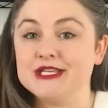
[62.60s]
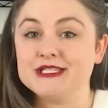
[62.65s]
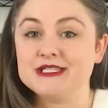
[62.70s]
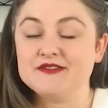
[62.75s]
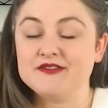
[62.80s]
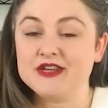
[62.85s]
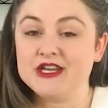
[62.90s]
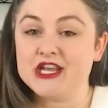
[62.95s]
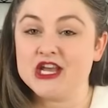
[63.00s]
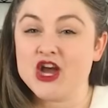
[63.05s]

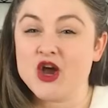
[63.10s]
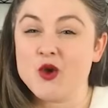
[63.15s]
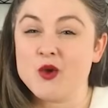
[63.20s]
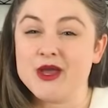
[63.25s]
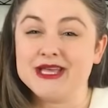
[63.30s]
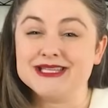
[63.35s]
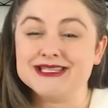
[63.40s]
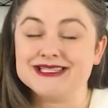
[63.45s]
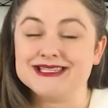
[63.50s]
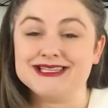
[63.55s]
this
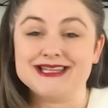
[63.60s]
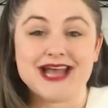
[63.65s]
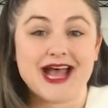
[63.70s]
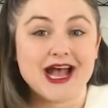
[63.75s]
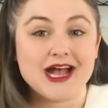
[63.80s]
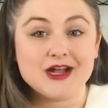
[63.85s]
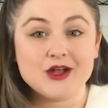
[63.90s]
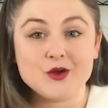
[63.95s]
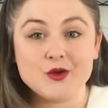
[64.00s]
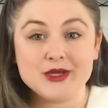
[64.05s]
video is
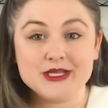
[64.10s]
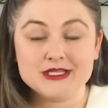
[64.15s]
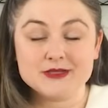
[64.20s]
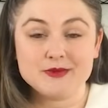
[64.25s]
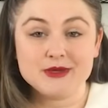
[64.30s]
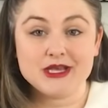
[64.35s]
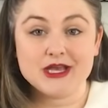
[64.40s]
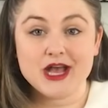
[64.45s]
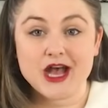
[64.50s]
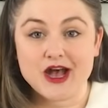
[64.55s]
not going
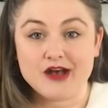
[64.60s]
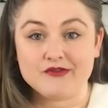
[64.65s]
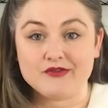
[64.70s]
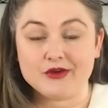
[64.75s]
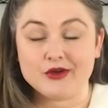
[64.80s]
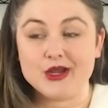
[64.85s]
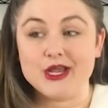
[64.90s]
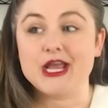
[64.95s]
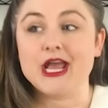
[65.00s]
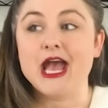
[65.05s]
to be
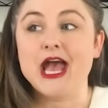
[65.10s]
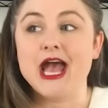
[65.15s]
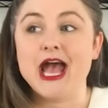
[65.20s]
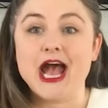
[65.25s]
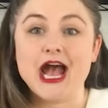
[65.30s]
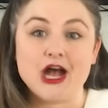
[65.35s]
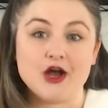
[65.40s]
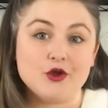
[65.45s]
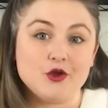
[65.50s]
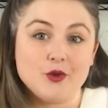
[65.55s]
covering
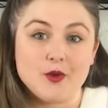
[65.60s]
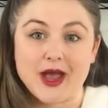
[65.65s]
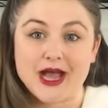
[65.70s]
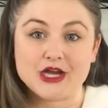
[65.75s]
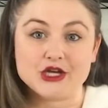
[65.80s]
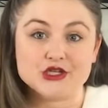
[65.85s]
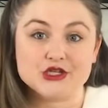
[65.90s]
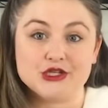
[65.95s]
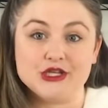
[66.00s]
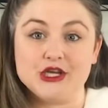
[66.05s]
how to
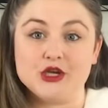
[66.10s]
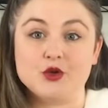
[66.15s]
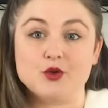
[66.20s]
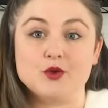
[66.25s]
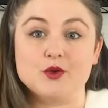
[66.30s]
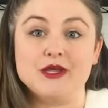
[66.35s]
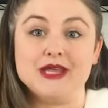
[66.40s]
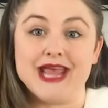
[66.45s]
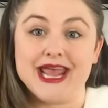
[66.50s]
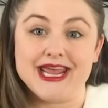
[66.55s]
actually
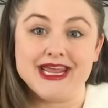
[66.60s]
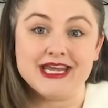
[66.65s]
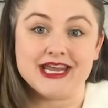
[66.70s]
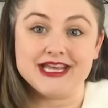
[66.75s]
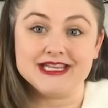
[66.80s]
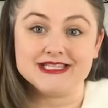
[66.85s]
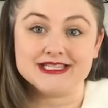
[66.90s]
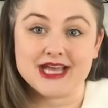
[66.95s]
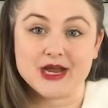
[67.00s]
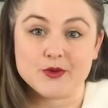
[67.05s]
create
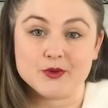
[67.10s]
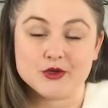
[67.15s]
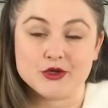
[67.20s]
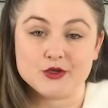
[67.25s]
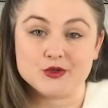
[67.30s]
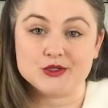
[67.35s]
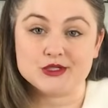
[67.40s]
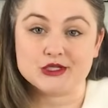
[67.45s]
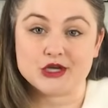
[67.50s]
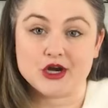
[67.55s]
a
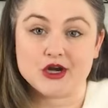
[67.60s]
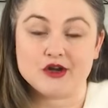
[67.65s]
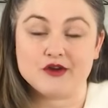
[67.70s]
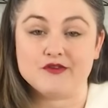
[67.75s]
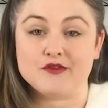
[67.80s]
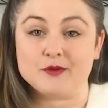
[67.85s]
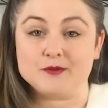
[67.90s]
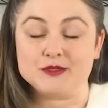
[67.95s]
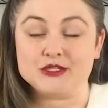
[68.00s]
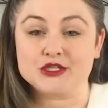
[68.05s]
sourdough
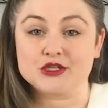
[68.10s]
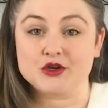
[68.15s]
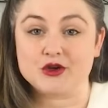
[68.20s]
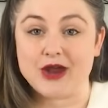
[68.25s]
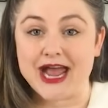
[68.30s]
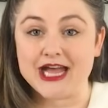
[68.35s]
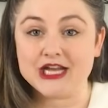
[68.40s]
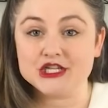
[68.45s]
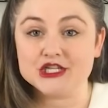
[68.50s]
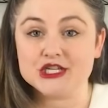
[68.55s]
starter from
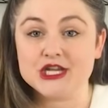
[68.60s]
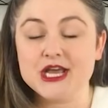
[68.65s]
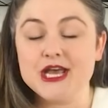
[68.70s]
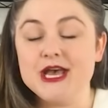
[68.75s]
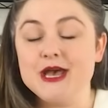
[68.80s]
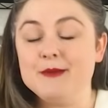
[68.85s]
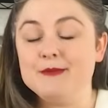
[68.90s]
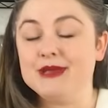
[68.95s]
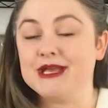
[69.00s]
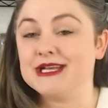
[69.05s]
scratch,
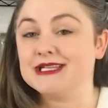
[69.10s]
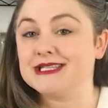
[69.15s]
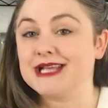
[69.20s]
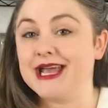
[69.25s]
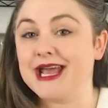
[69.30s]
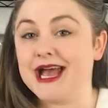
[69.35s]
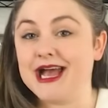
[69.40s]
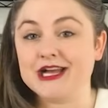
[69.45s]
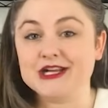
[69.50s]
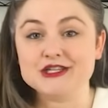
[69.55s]
because
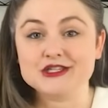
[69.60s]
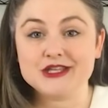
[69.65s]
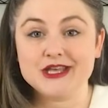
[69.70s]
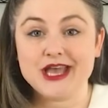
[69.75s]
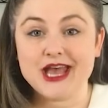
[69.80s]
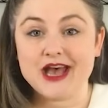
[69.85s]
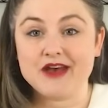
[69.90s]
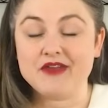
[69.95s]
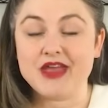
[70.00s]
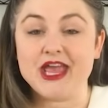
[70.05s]
I
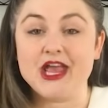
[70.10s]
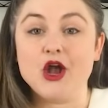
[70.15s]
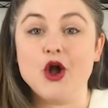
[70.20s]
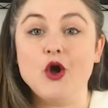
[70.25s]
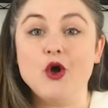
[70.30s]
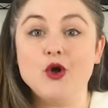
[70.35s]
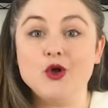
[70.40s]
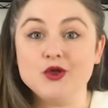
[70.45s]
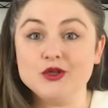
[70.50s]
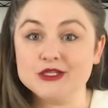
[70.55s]
actually have a
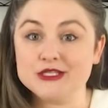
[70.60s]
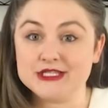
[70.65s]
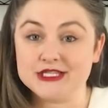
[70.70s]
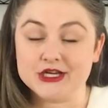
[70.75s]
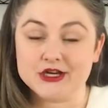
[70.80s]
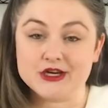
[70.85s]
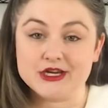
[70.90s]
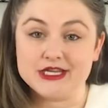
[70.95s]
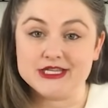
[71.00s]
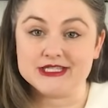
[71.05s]
whole
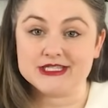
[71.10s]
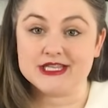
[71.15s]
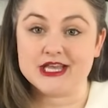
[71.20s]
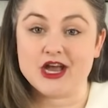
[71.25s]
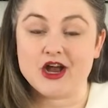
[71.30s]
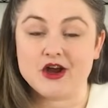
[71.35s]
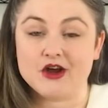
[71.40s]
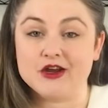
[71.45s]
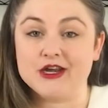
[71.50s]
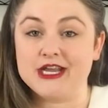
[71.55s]
series
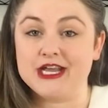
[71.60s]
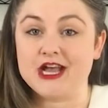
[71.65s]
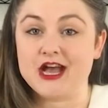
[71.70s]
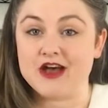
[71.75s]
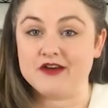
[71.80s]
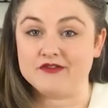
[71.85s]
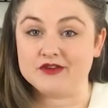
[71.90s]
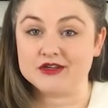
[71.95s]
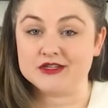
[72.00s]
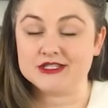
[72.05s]
that already
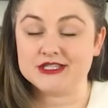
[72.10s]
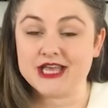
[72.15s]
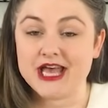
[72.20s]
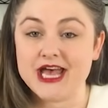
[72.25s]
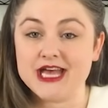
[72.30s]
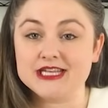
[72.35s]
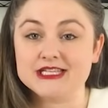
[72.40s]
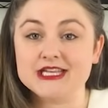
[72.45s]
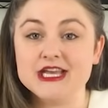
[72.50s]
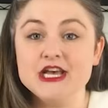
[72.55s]
covers
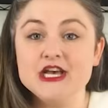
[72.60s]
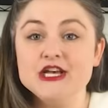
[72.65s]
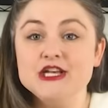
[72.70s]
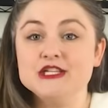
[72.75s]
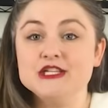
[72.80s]
that.